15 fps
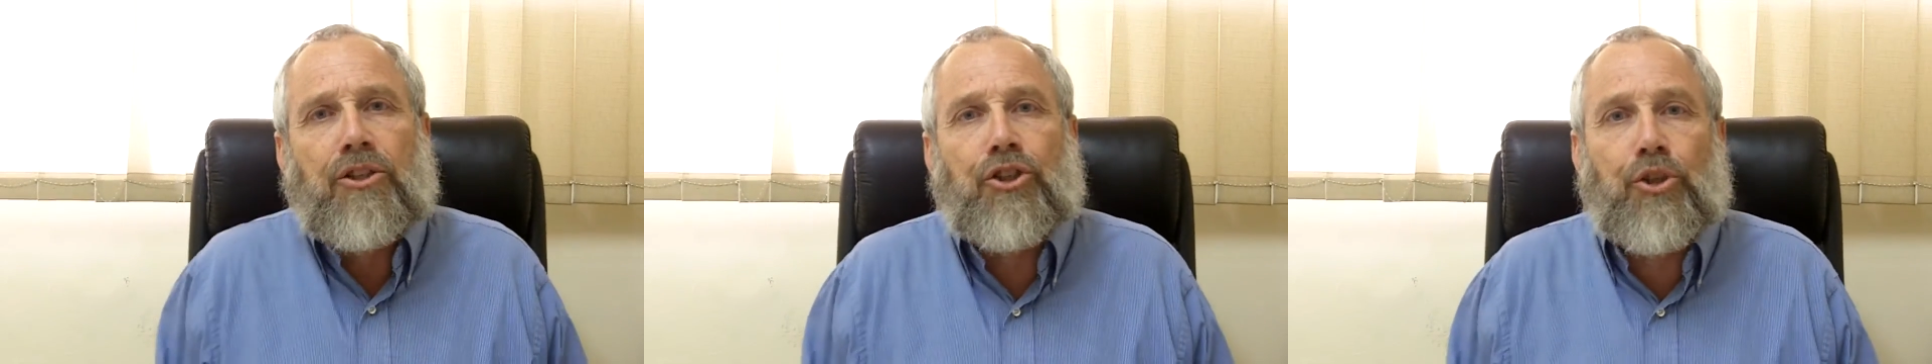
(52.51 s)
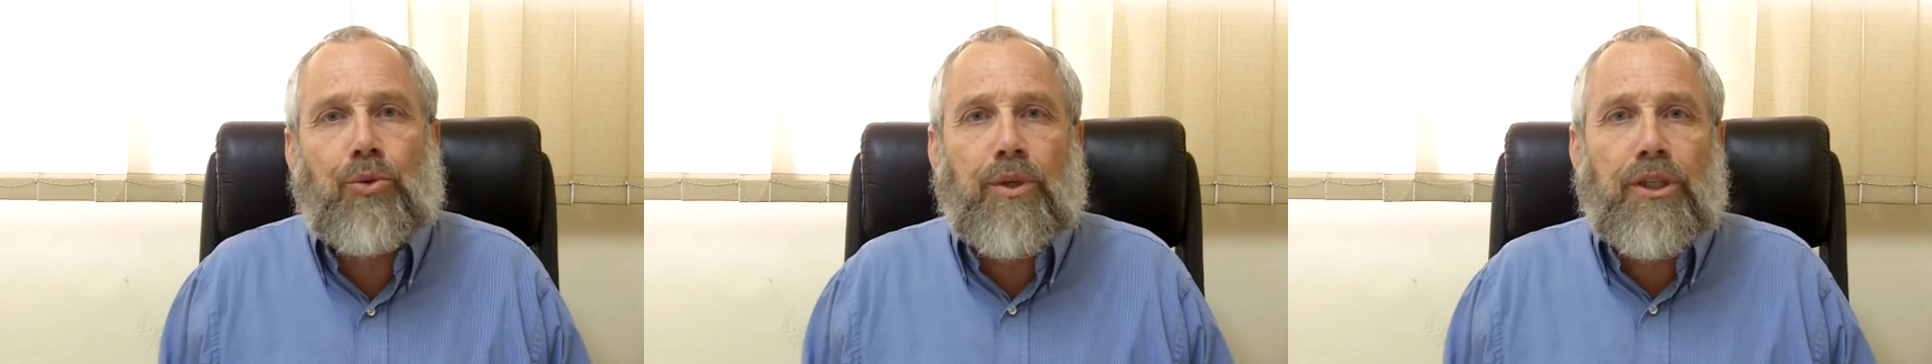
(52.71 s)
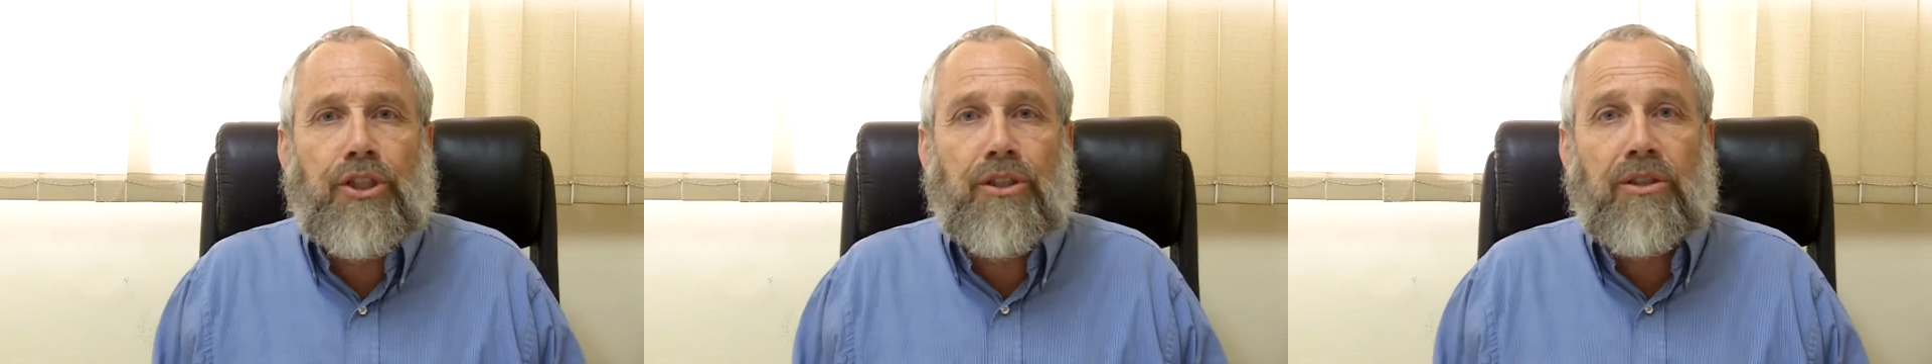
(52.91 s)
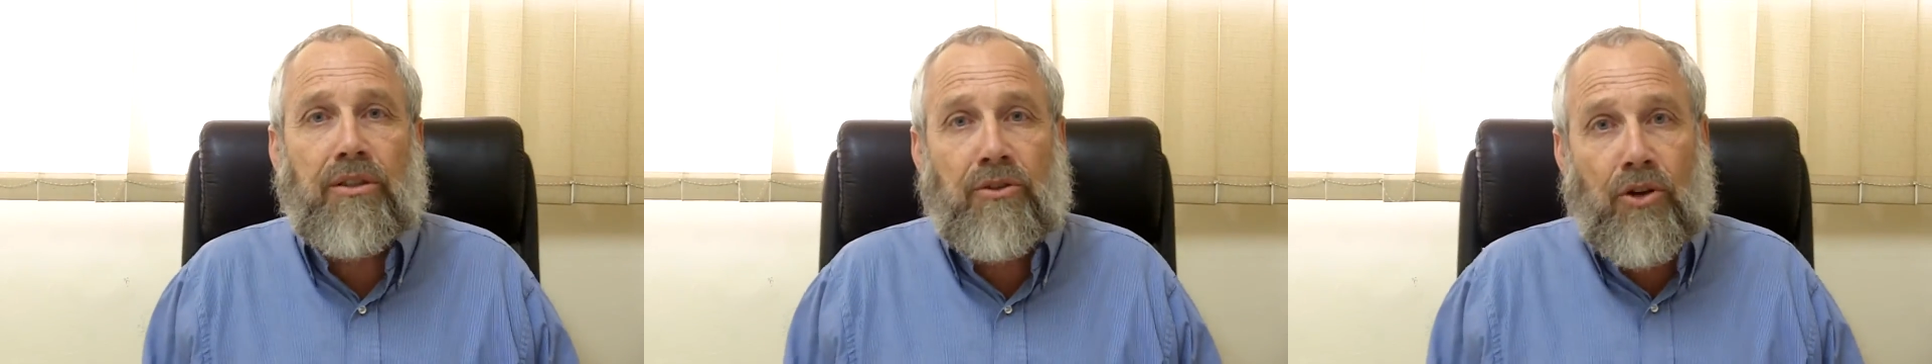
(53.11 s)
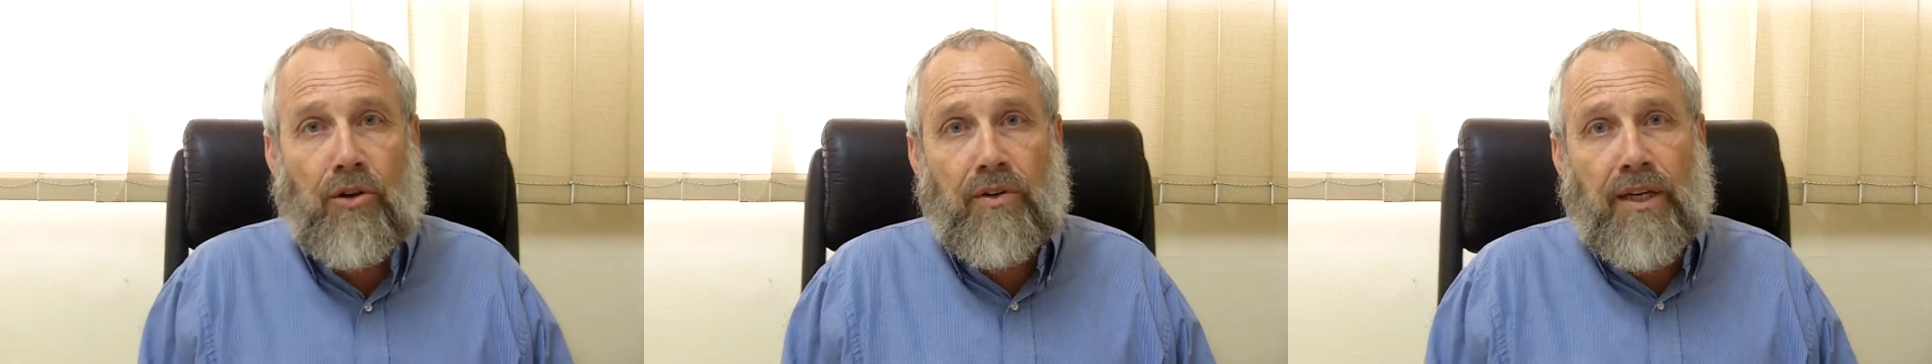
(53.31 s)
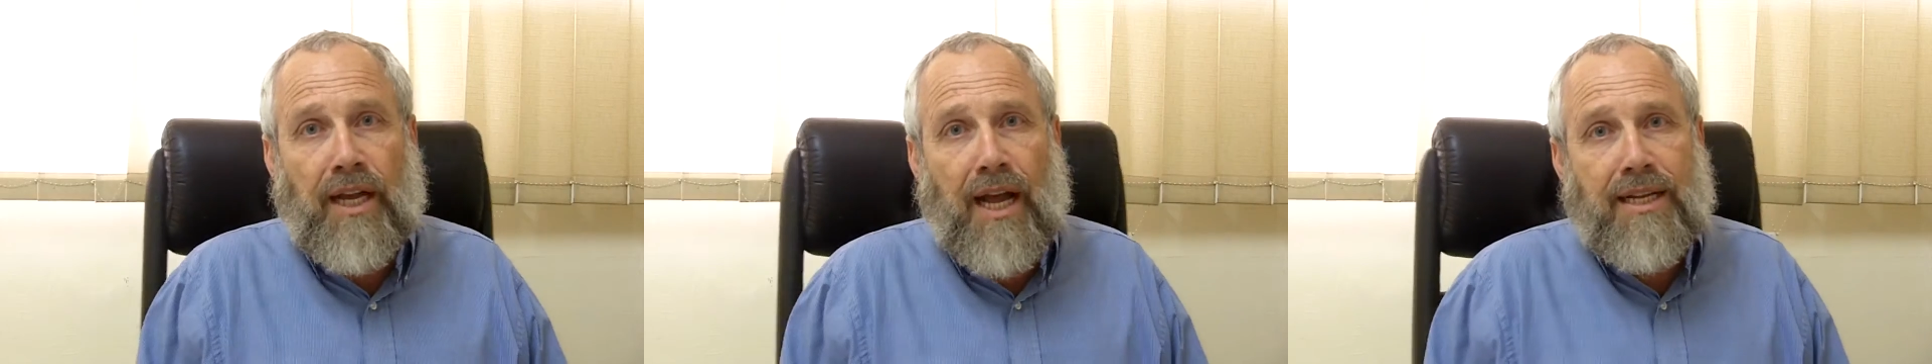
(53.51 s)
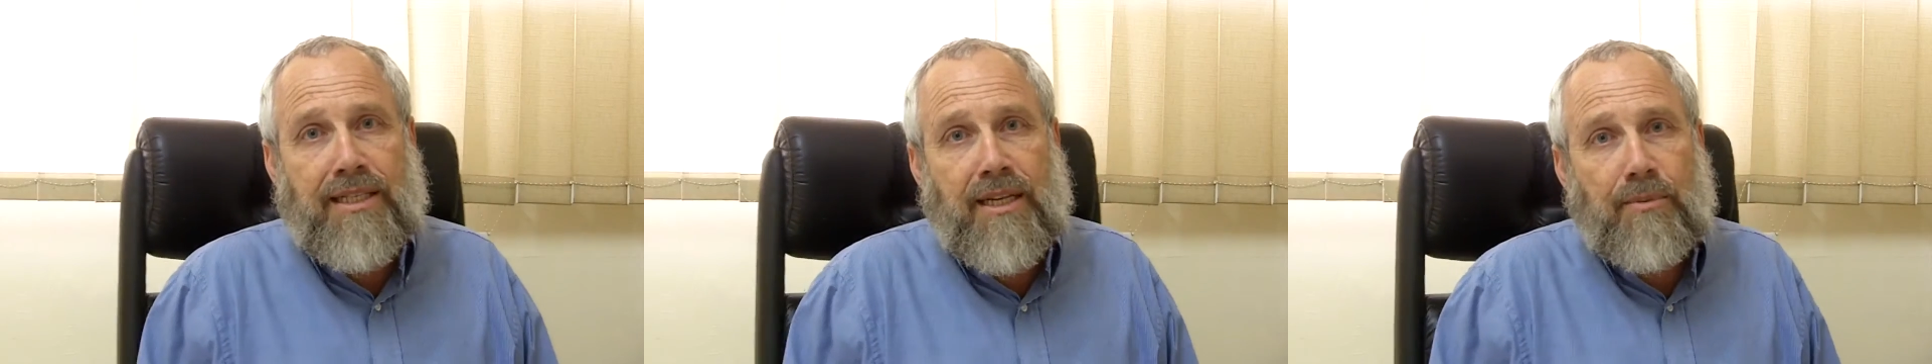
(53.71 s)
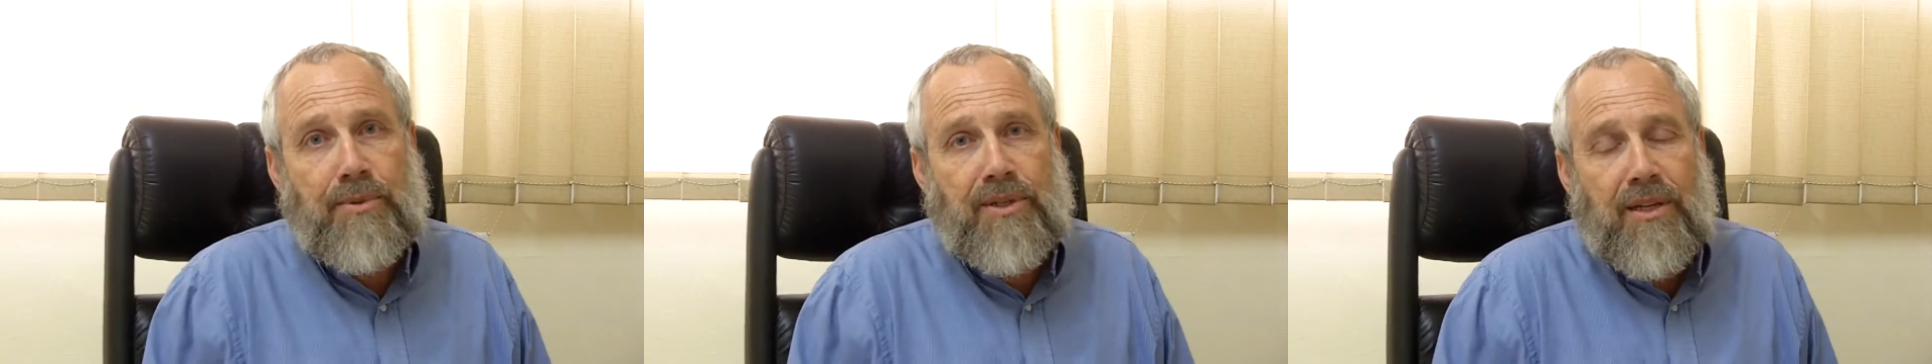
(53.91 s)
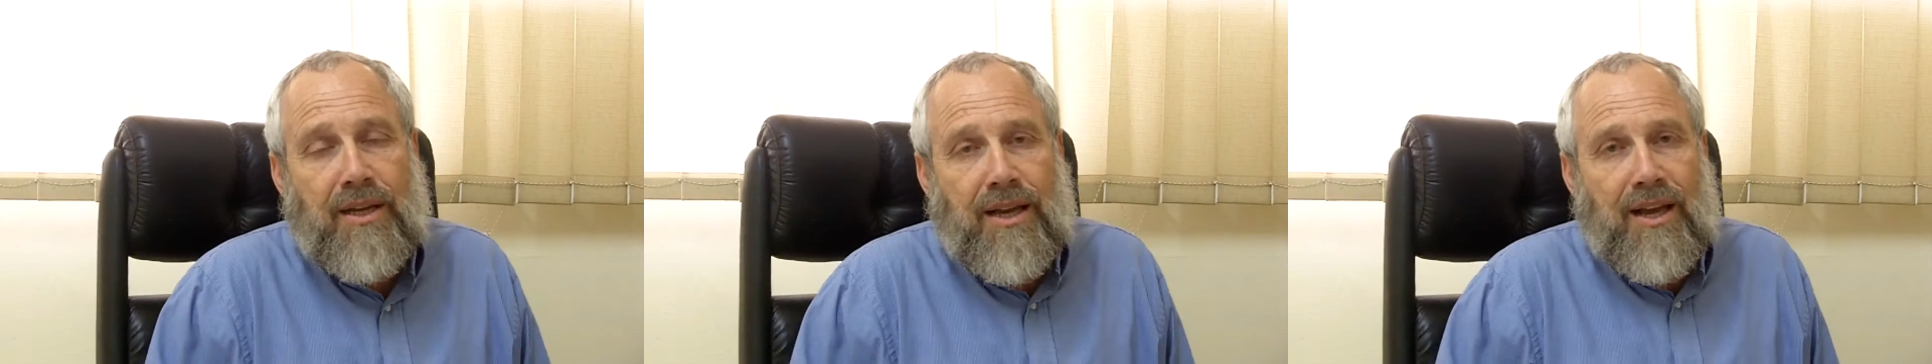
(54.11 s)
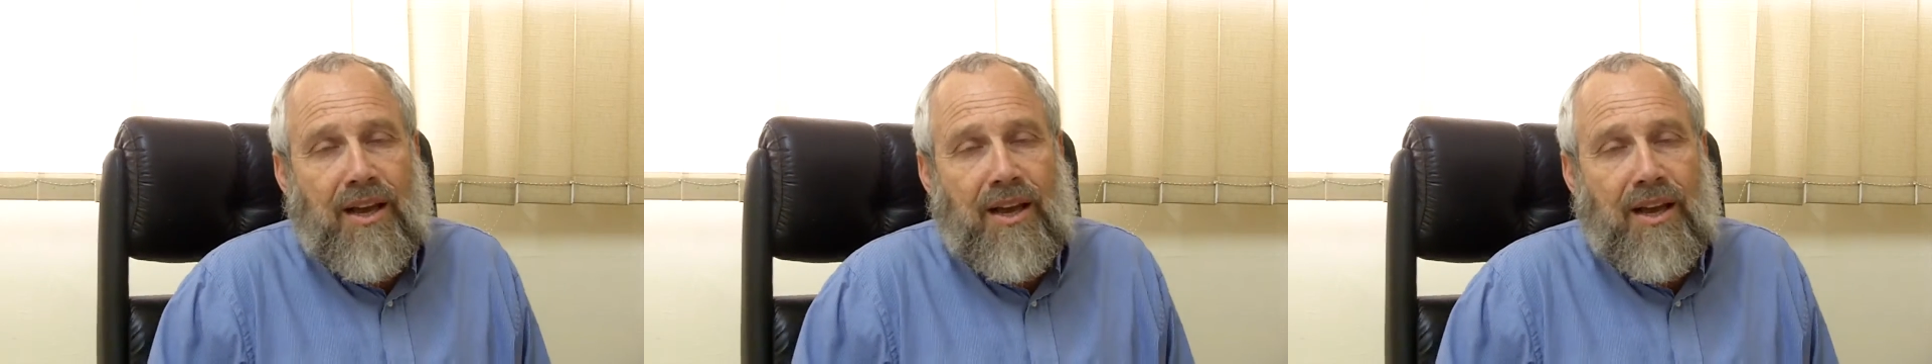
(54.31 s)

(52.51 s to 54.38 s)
Jewish Torah concepts.